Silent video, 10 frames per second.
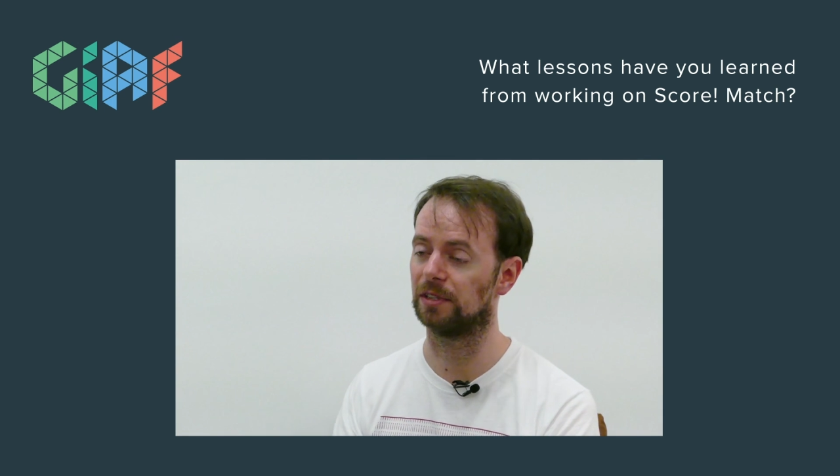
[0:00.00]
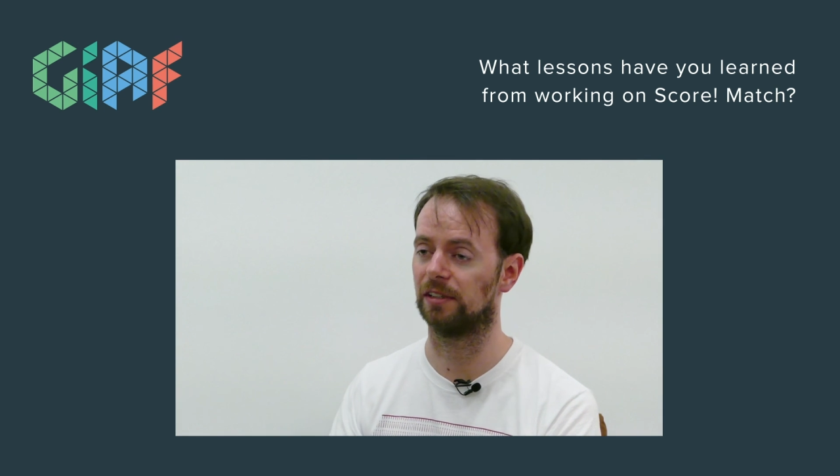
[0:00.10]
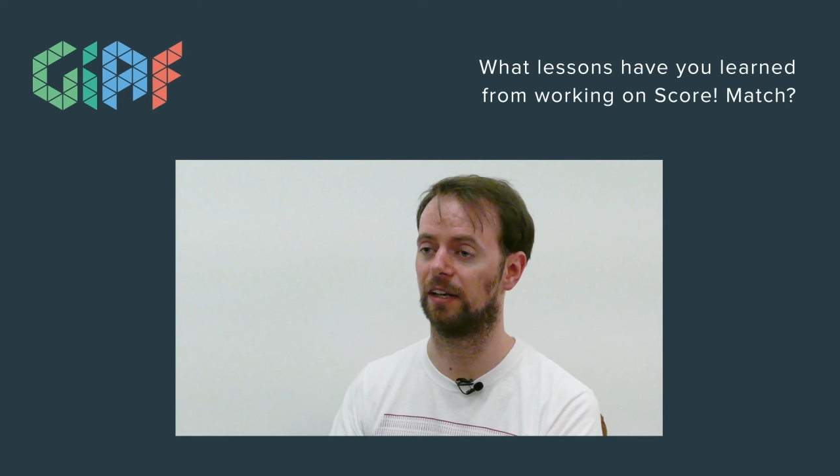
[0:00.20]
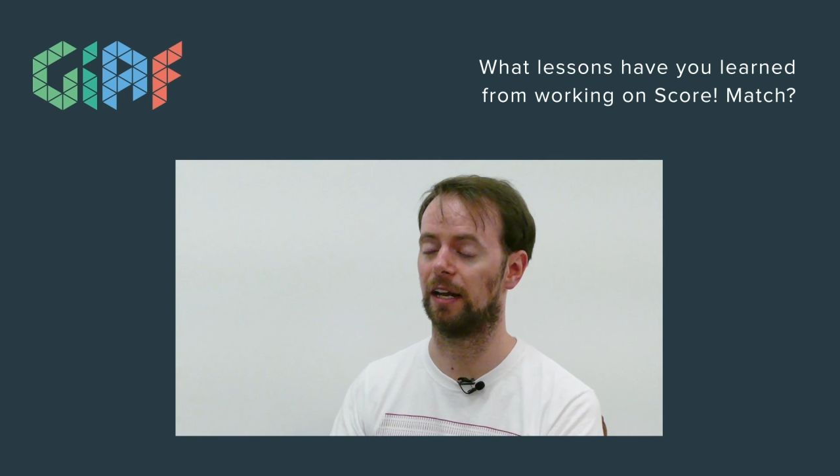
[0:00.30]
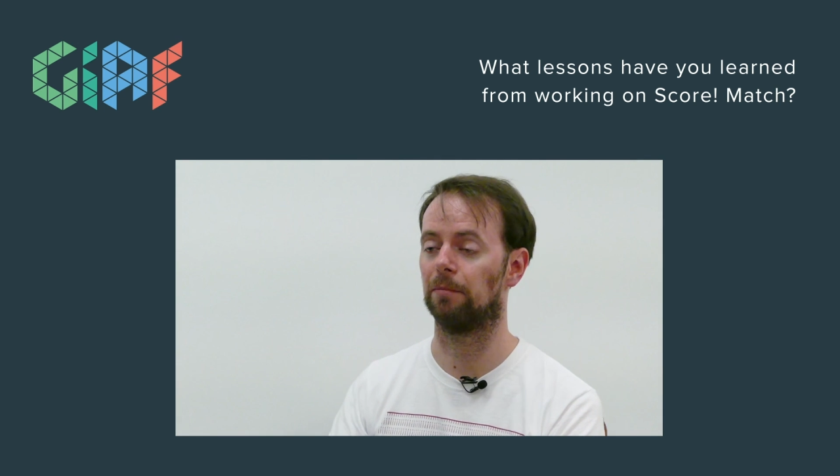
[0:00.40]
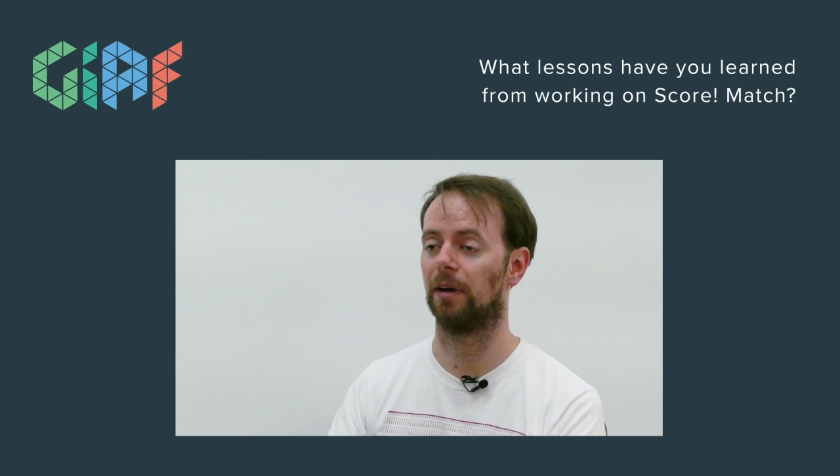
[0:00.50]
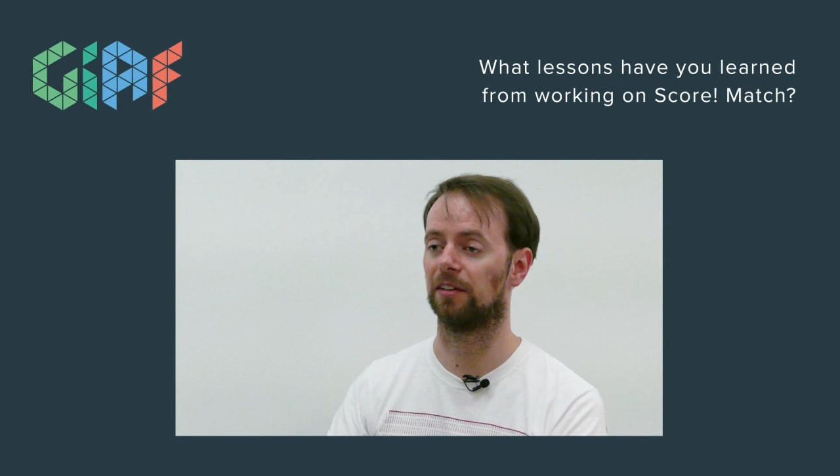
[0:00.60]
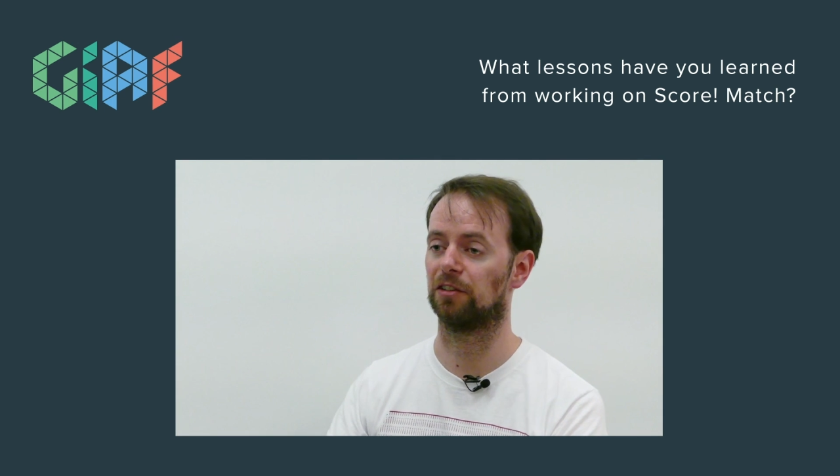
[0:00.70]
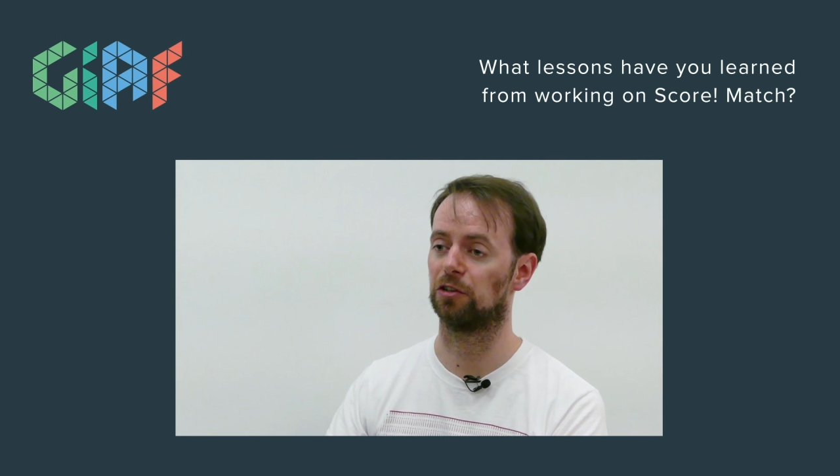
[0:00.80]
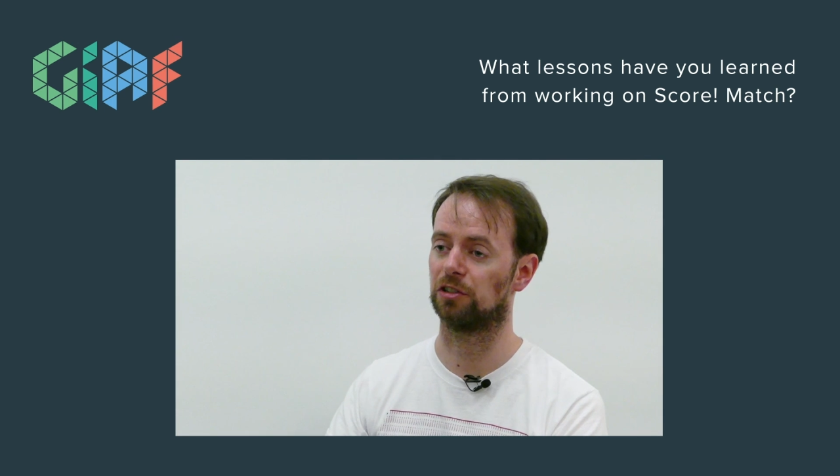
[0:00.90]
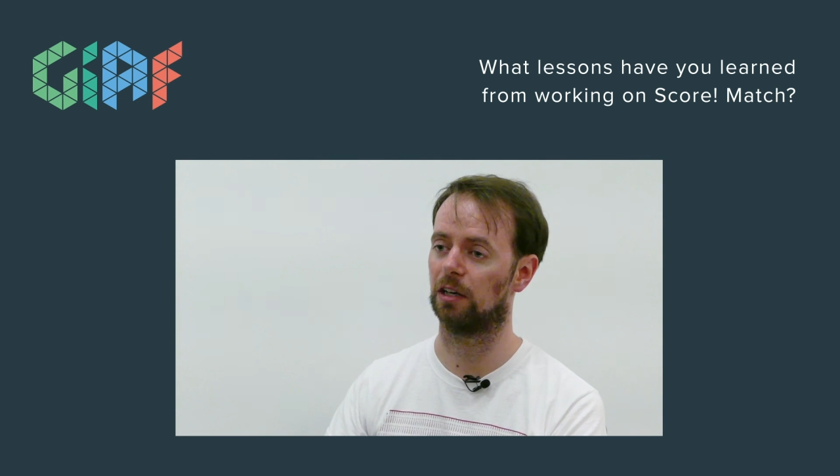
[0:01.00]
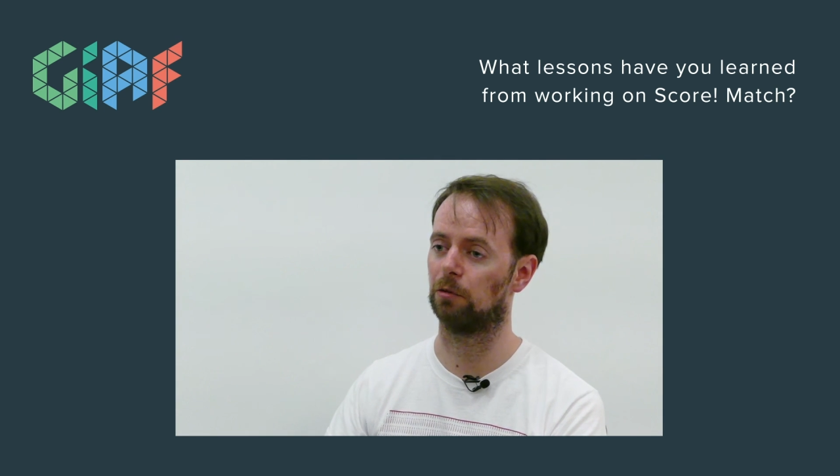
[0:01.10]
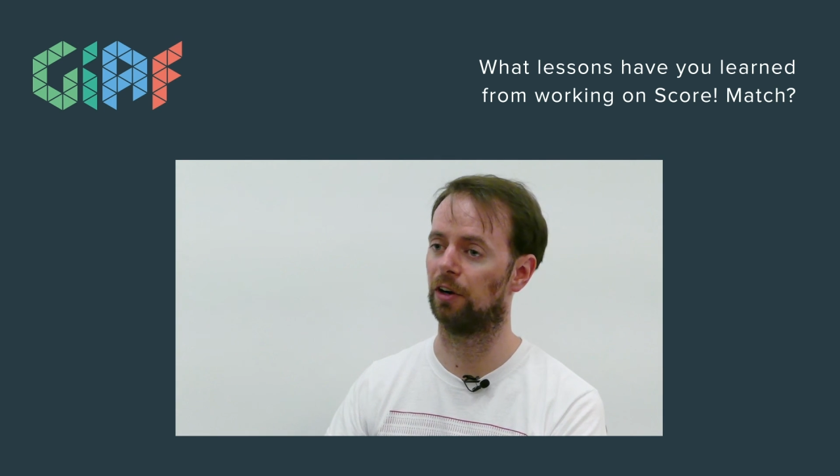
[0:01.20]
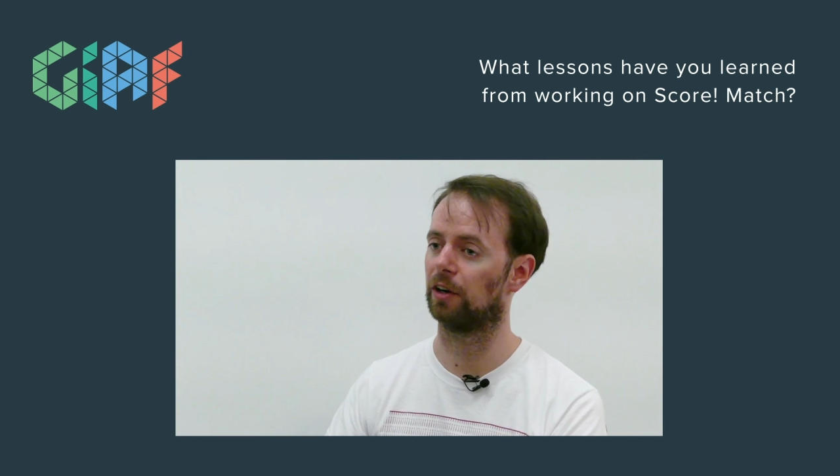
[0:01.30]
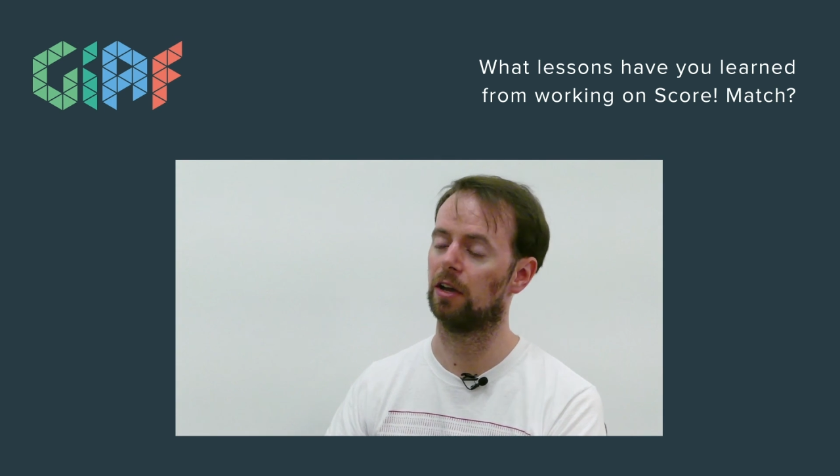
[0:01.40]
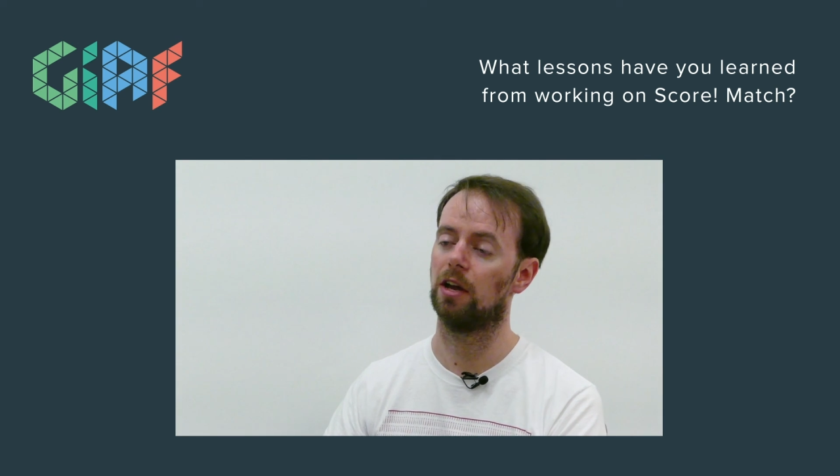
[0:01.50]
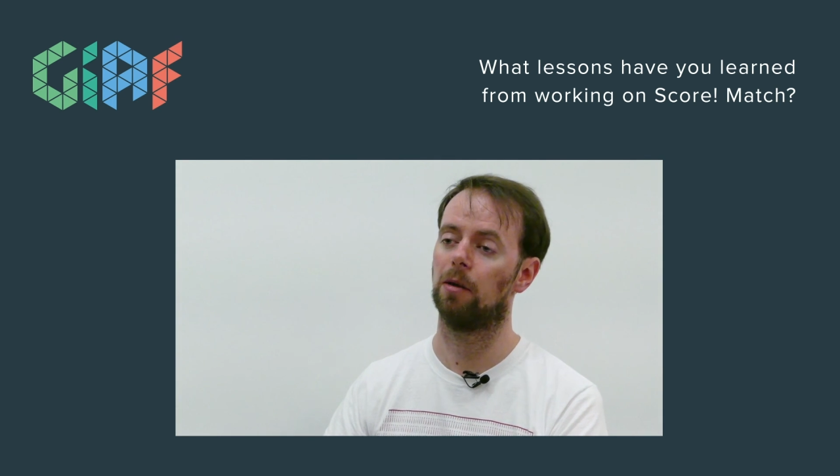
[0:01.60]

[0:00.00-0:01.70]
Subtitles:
to impact the social network.